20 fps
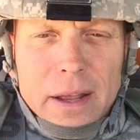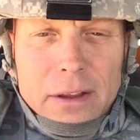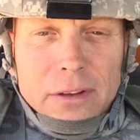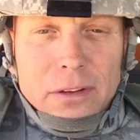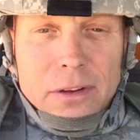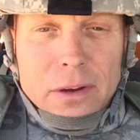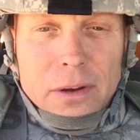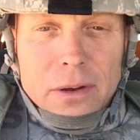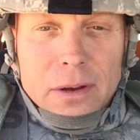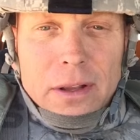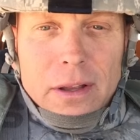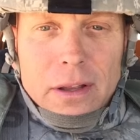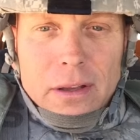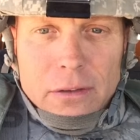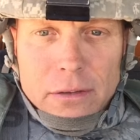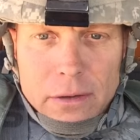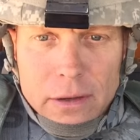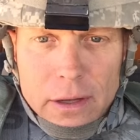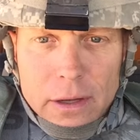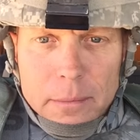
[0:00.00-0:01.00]
executing
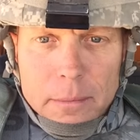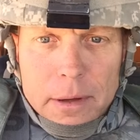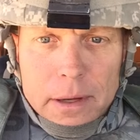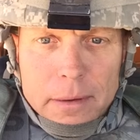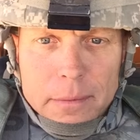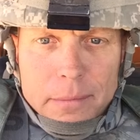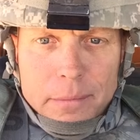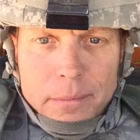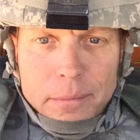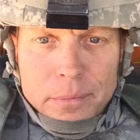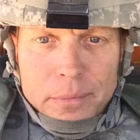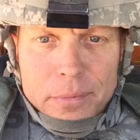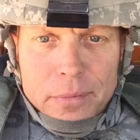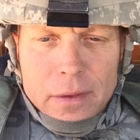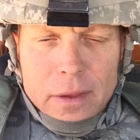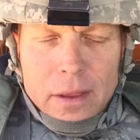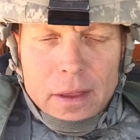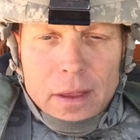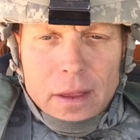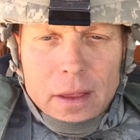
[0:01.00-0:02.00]
against the enemy,
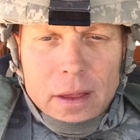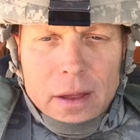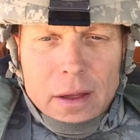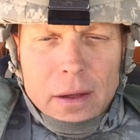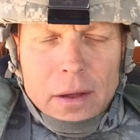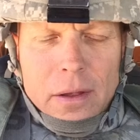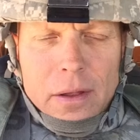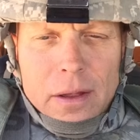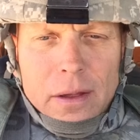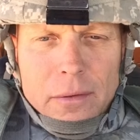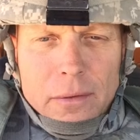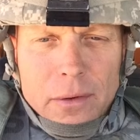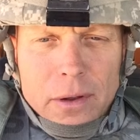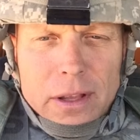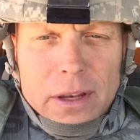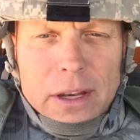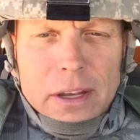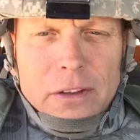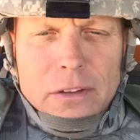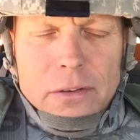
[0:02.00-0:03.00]

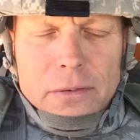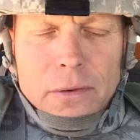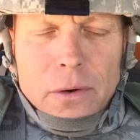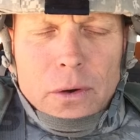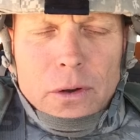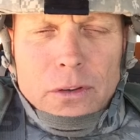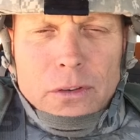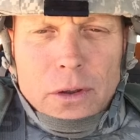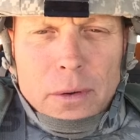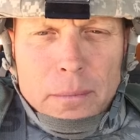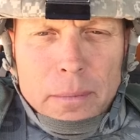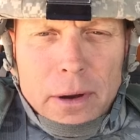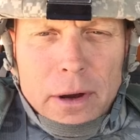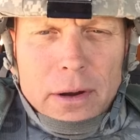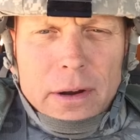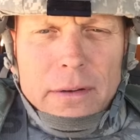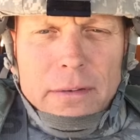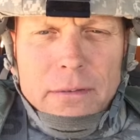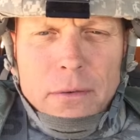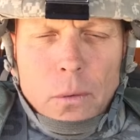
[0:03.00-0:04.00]
really needs to focus on
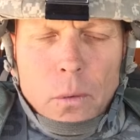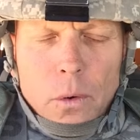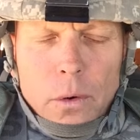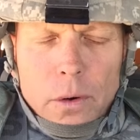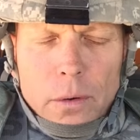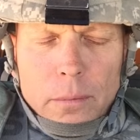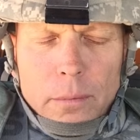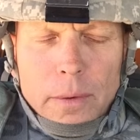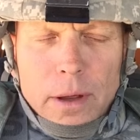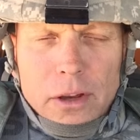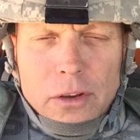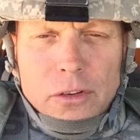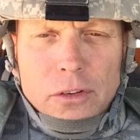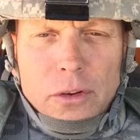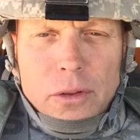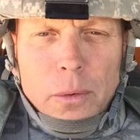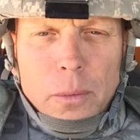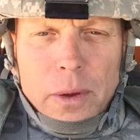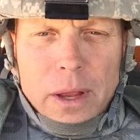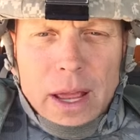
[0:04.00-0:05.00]
paragraph 4, making
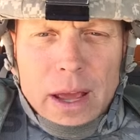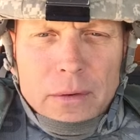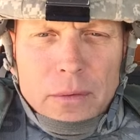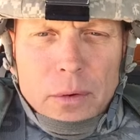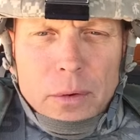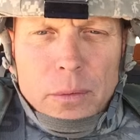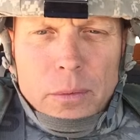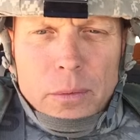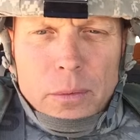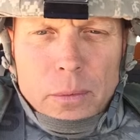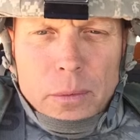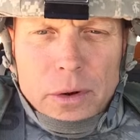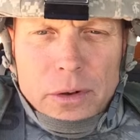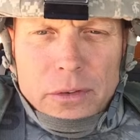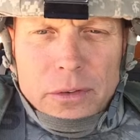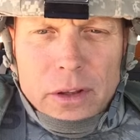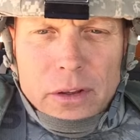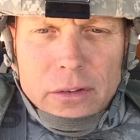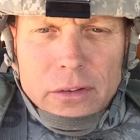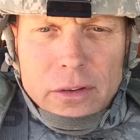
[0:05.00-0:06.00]
sure that we have what
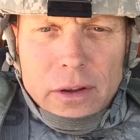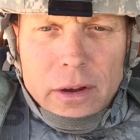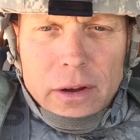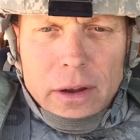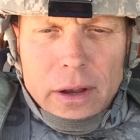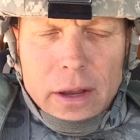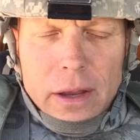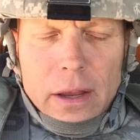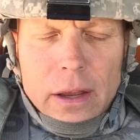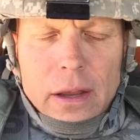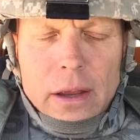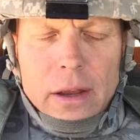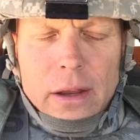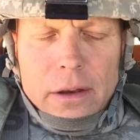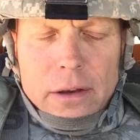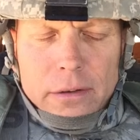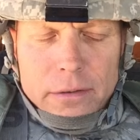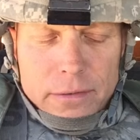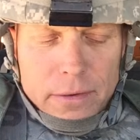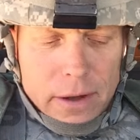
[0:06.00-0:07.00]
is necessary
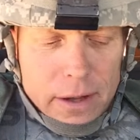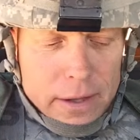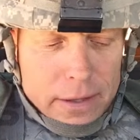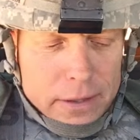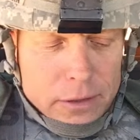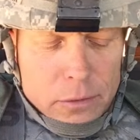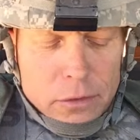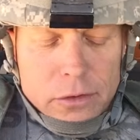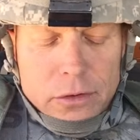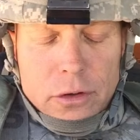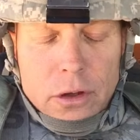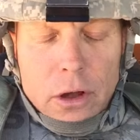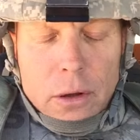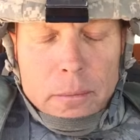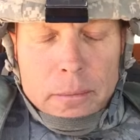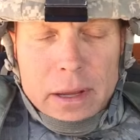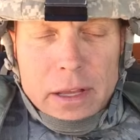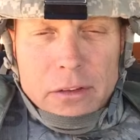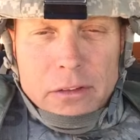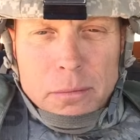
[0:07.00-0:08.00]
to fight. We used to call
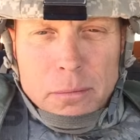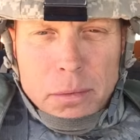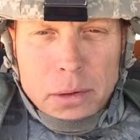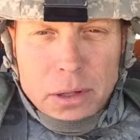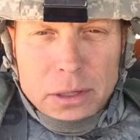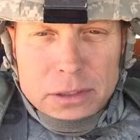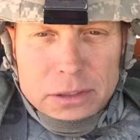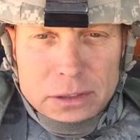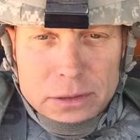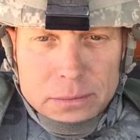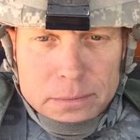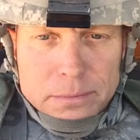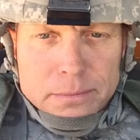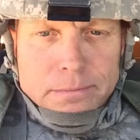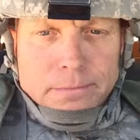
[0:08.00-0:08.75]
it beans and bullets.